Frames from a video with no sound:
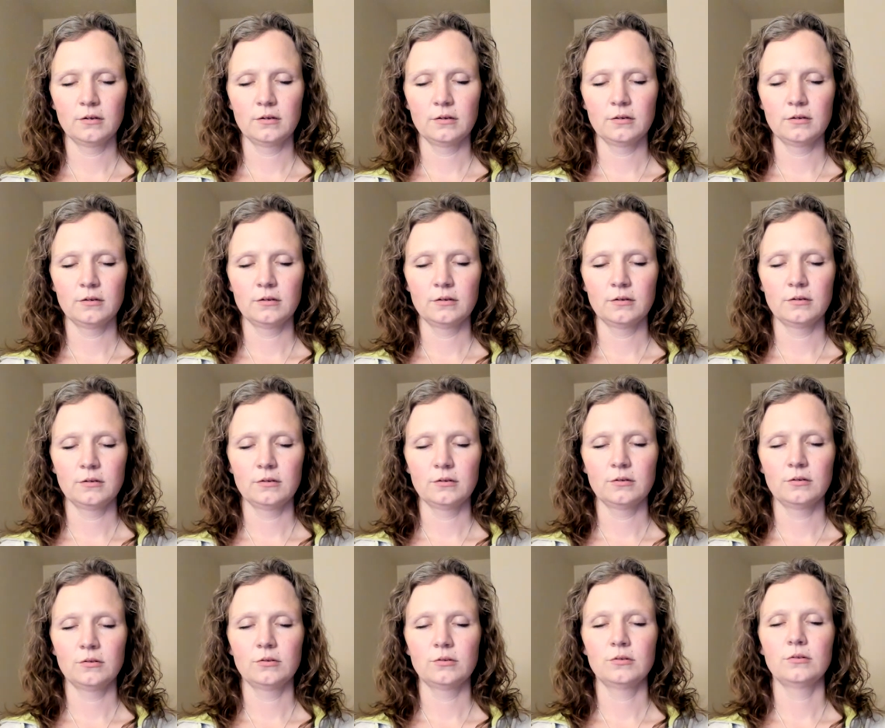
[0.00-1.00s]

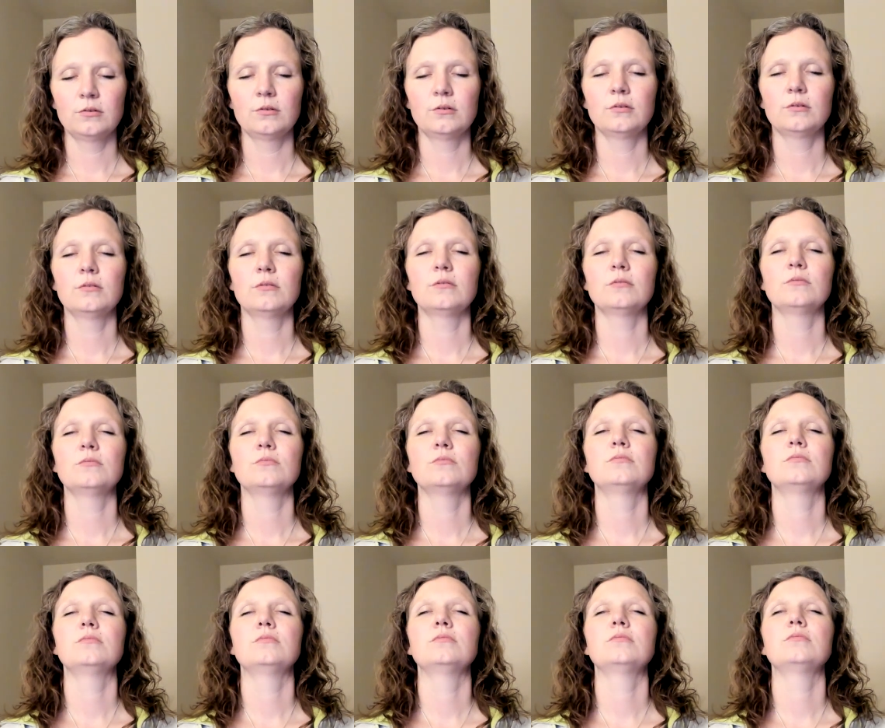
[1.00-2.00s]

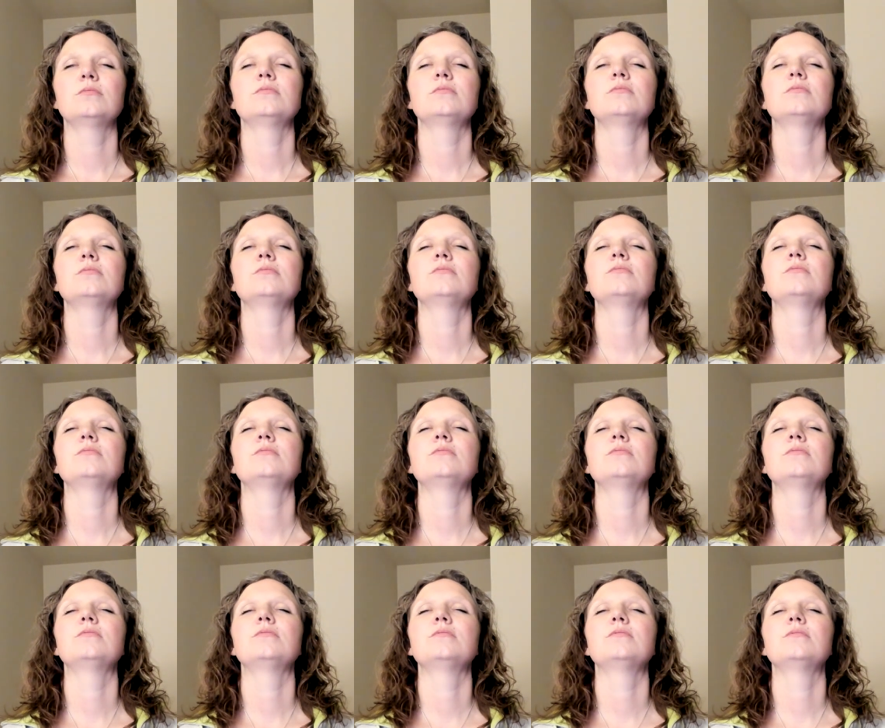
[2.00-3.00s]

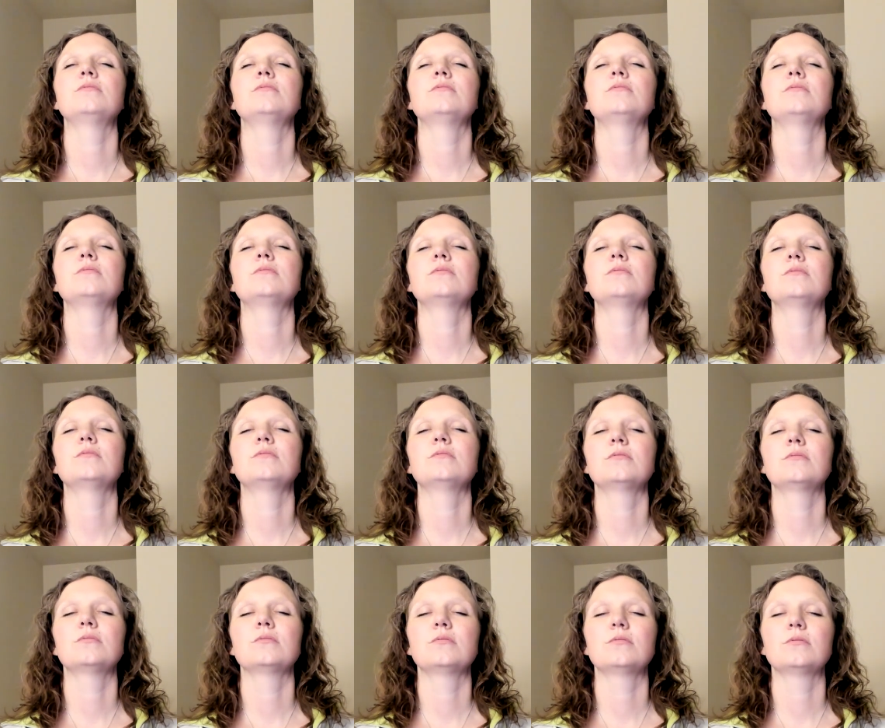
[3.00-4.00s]

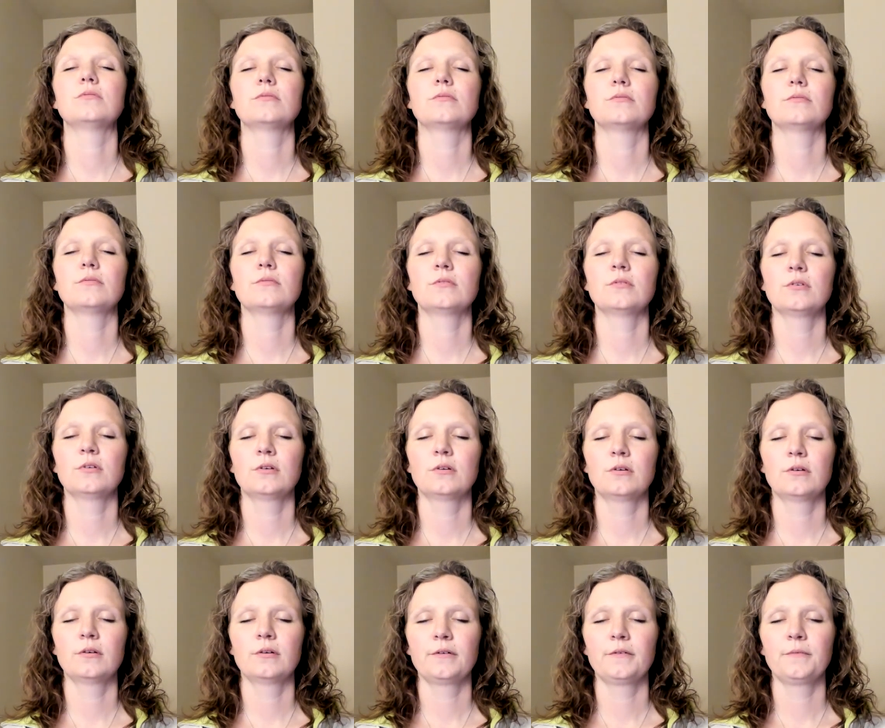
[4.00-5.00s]

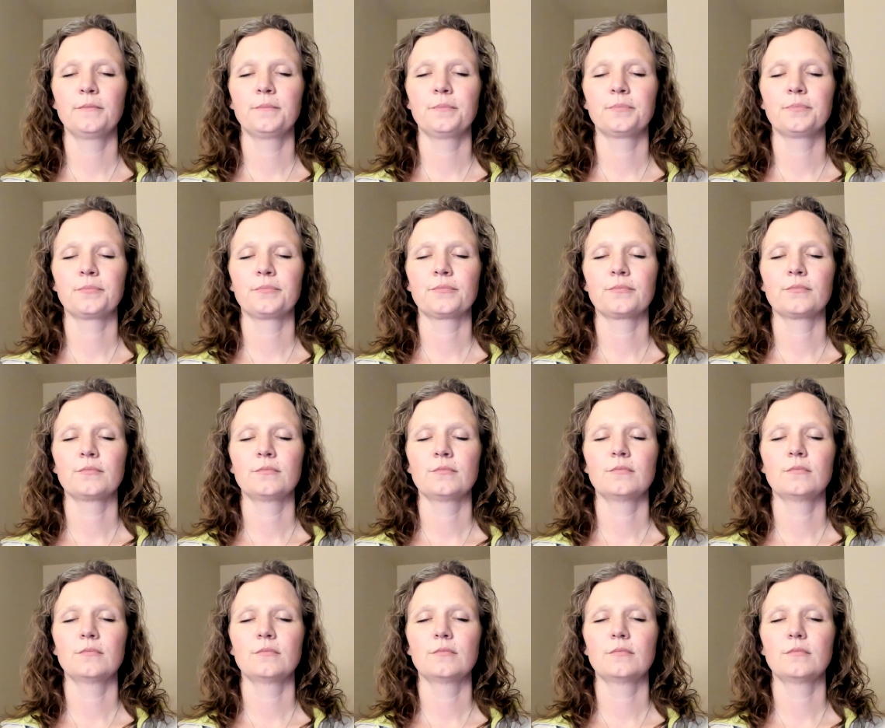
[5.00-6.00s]

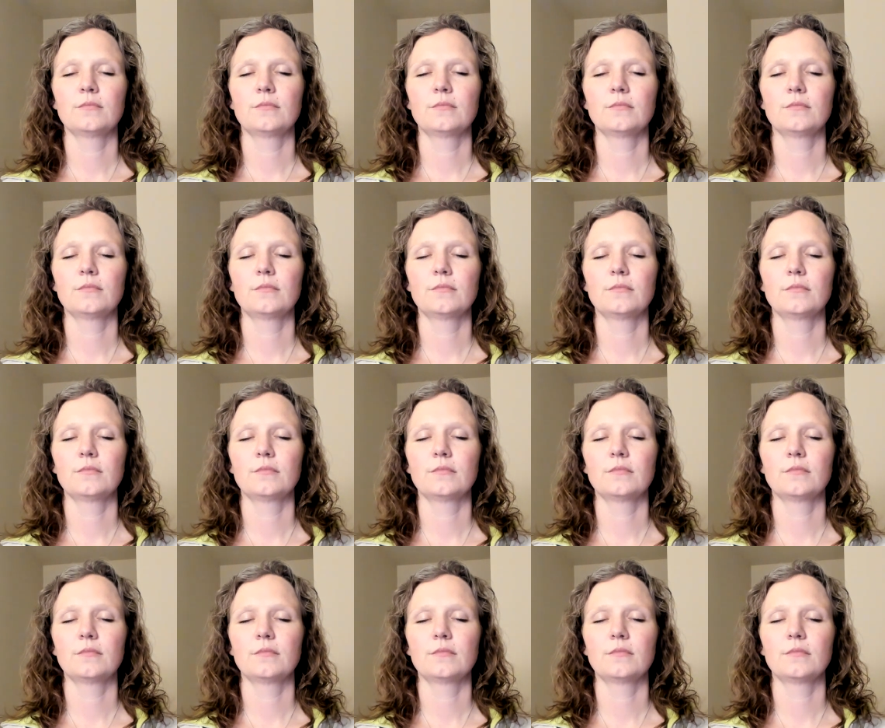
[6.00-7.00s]

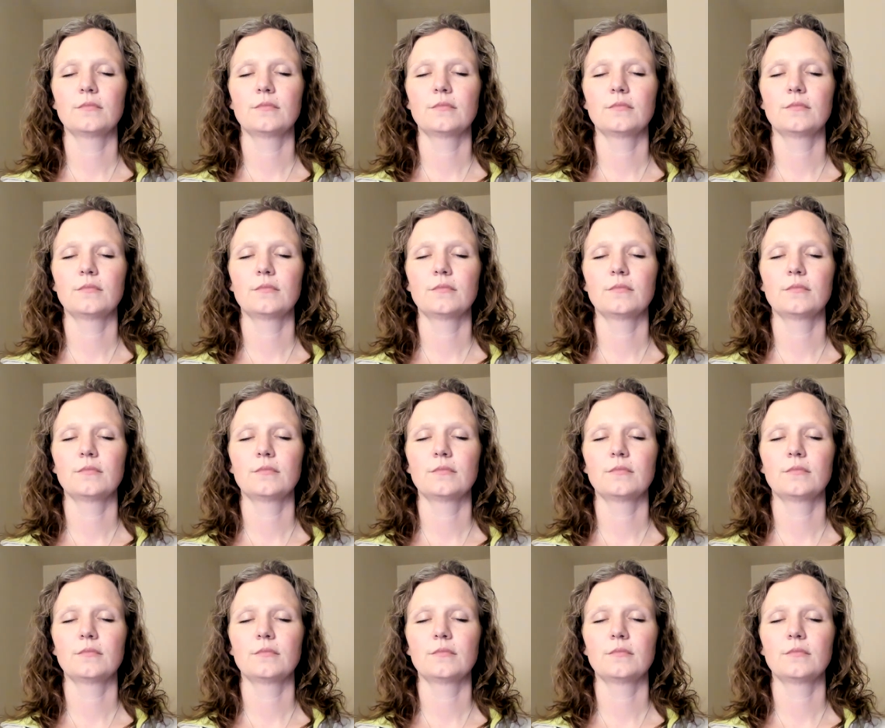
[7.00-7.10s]
[no speech]